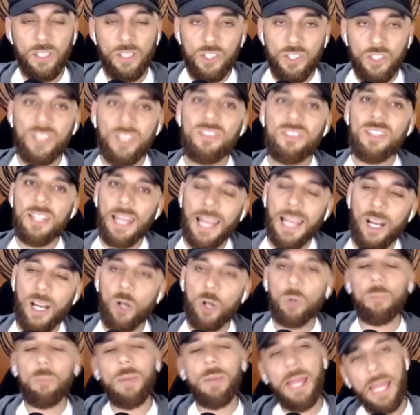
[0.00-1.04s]
Does it
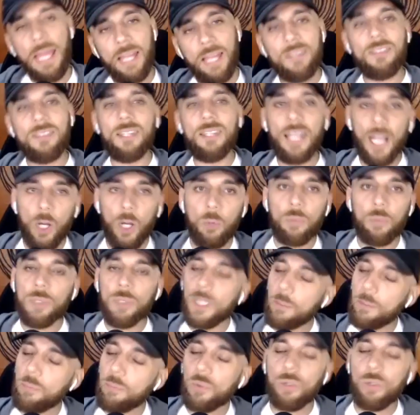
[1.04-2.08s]
help? Has it helped
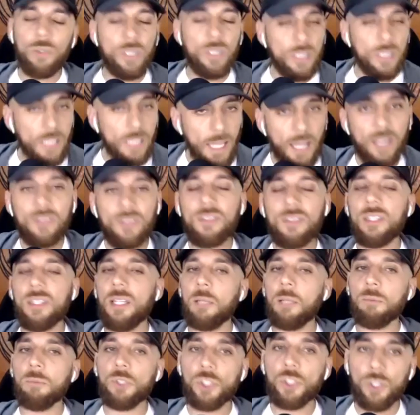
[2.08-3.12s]
people? Yes. And
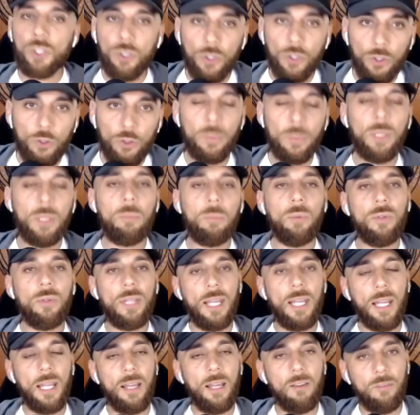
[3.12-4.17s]
I'm sure there's people
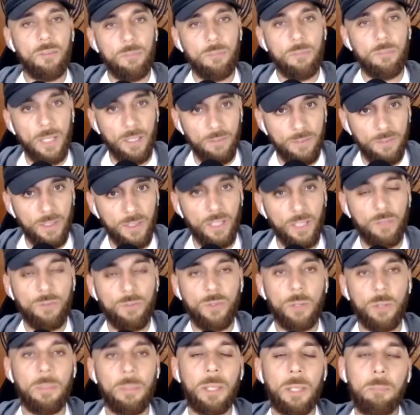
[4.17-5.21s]
that have benefited
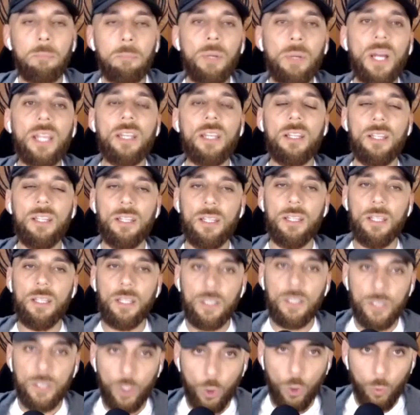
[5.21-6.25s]
from it, but
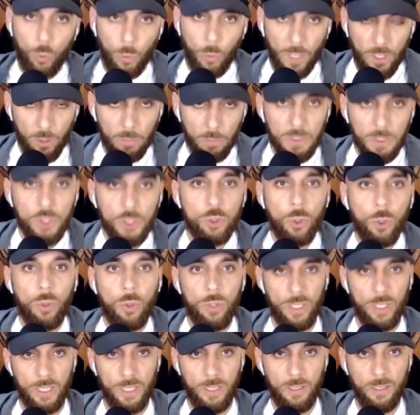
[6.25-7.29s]
the greater
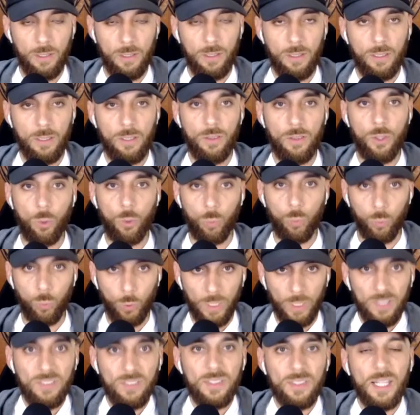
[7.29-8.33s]
majority the
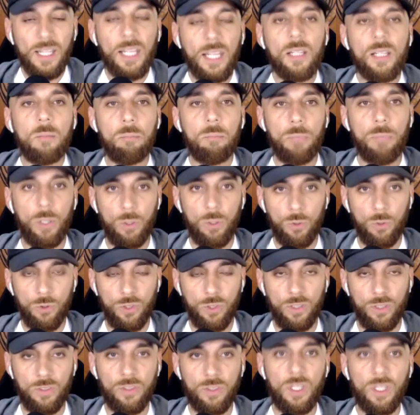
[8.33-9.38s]
risk that it
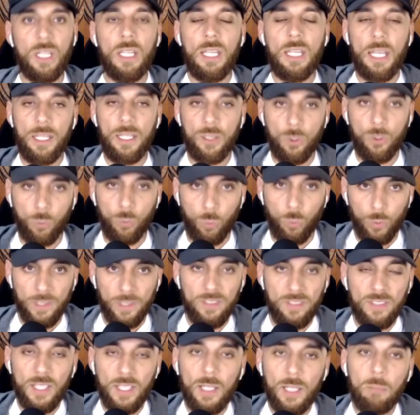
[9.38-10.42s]
imposes and the
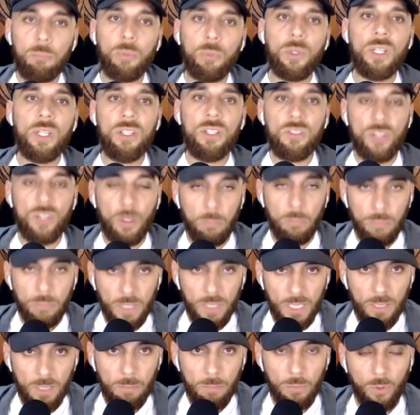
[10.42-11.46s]
risk that it brings on
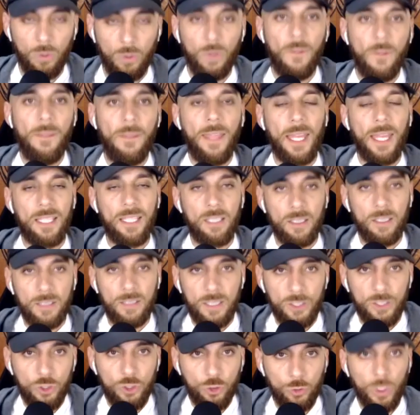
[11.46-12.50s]
people and the
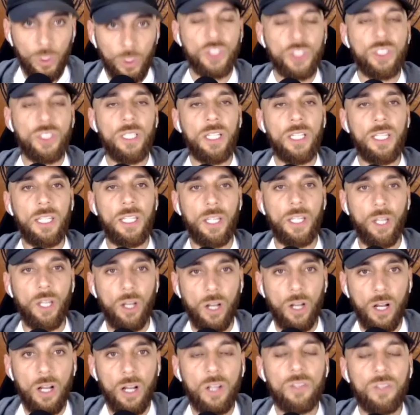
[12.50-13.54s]
destruction it can
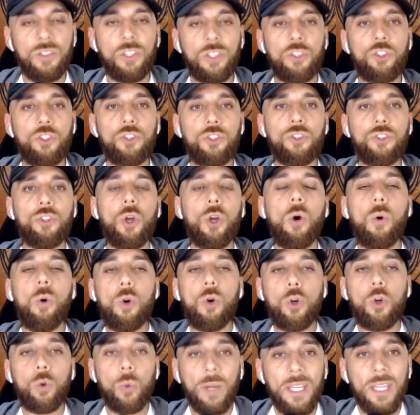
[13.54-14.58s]
cause is so
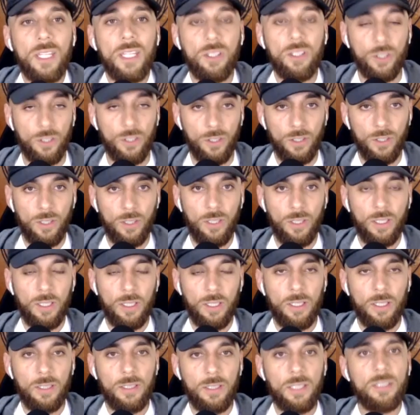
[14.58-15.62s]
greater
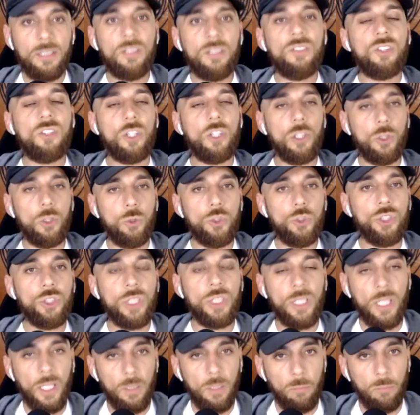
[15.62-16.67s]
than the
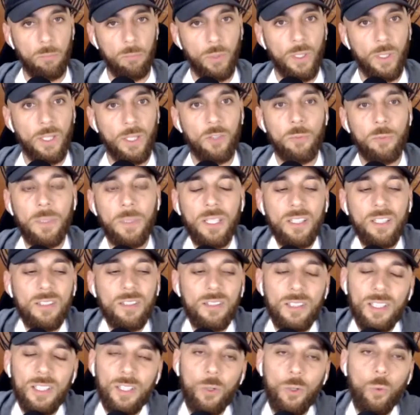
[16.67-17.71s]
solution it brings. Because
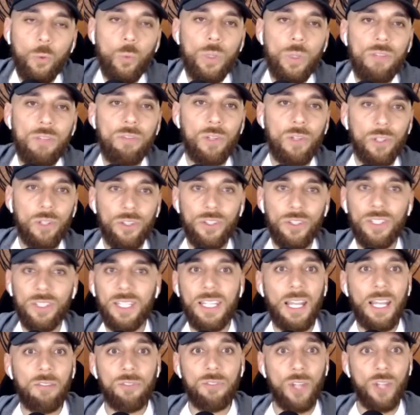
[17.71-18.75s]
look, we've learned,
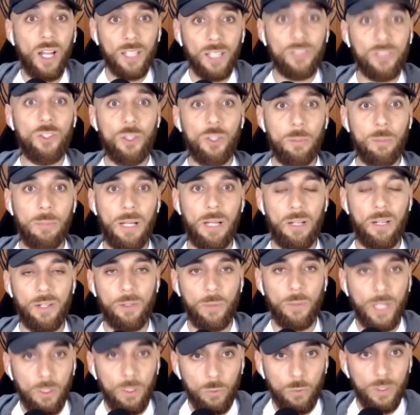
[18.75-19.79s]
and I've talked to you about it,
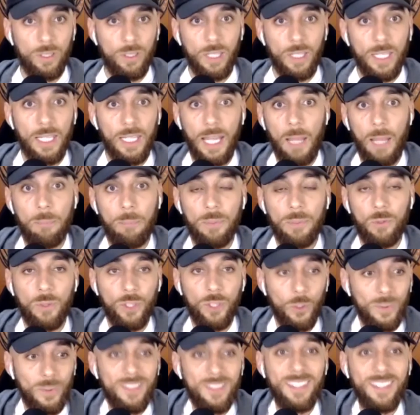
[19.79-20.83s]
right? It happened with
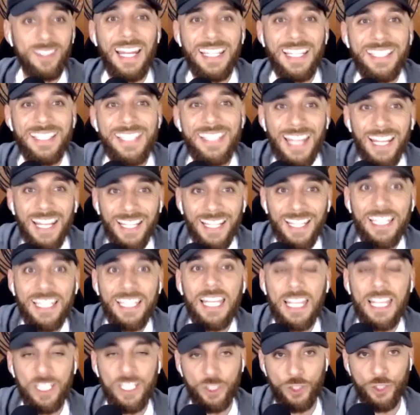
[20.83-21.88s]
you. It's an
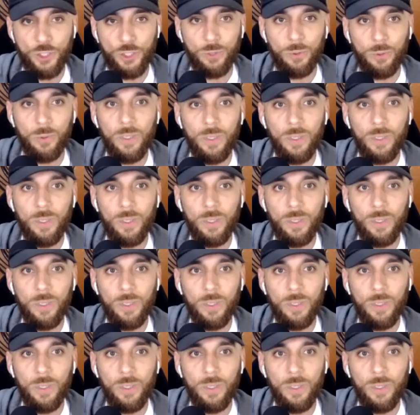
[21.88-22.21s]
identity issue.